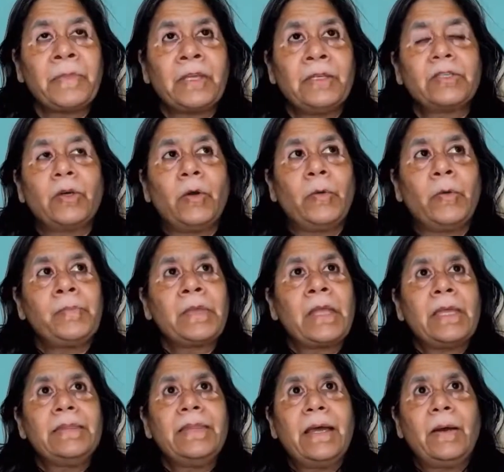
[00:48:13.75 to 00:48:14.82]
So
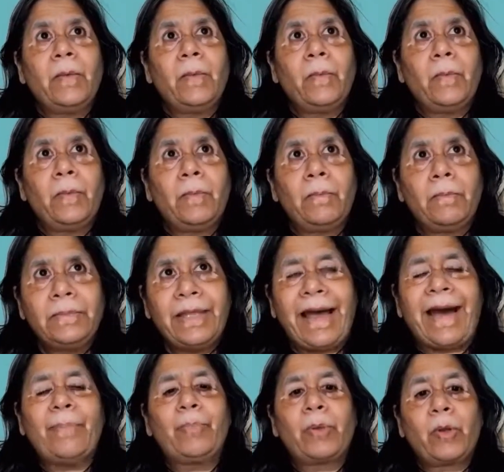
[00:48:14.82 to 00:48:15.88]
the
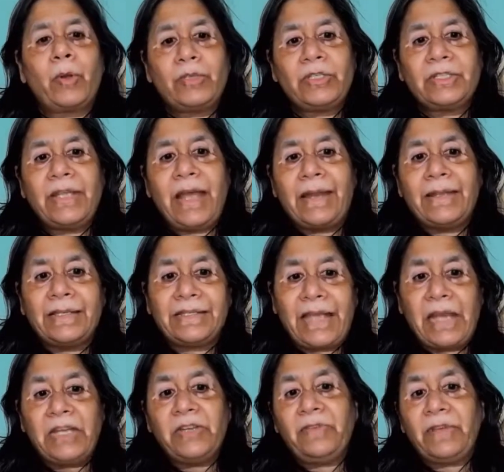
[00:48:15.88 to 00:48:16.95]
approach that the
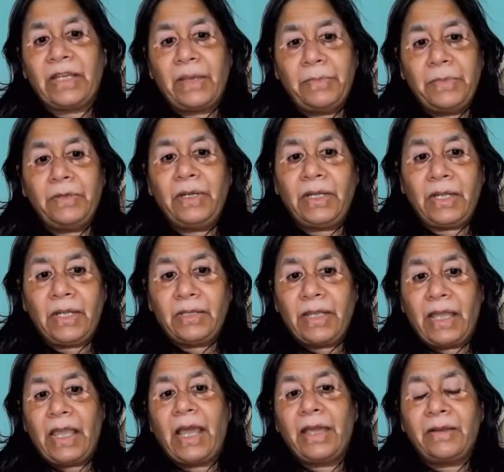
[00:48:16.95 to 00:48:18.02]
scientific community,
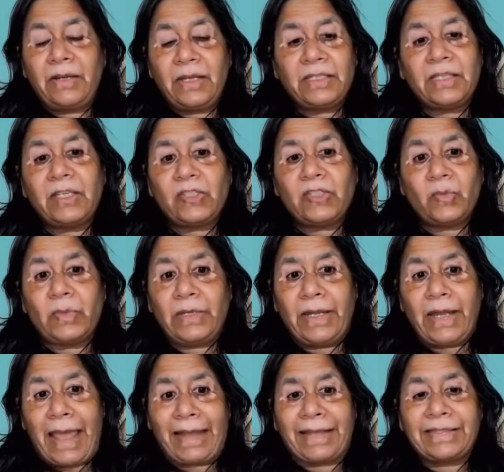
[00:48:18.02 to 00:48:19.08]
the AI research world
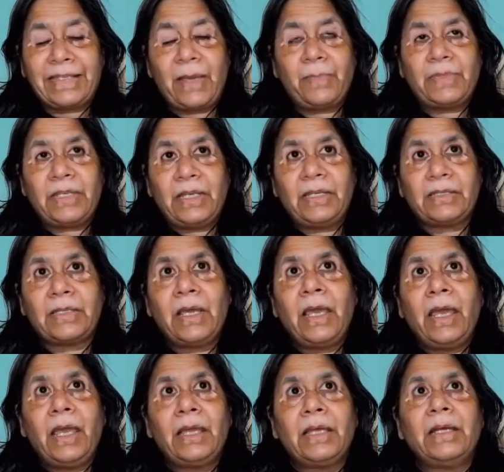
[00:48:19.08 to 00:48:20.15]
accepts is,
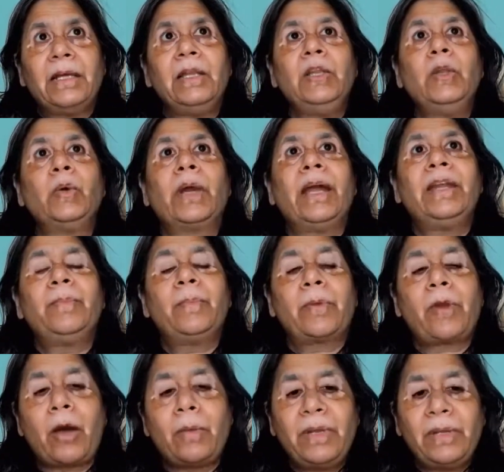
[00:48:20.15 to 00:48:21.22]
look at
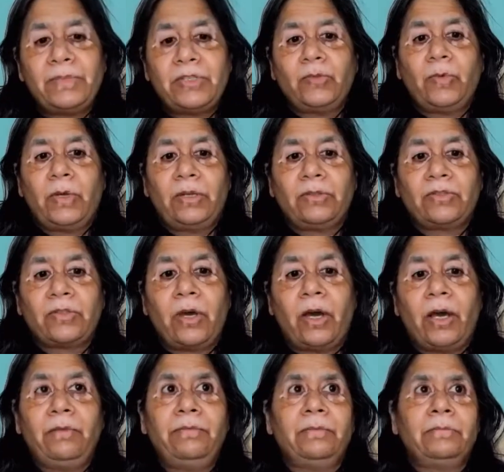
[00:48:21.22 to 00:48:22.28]
problems you want to solve,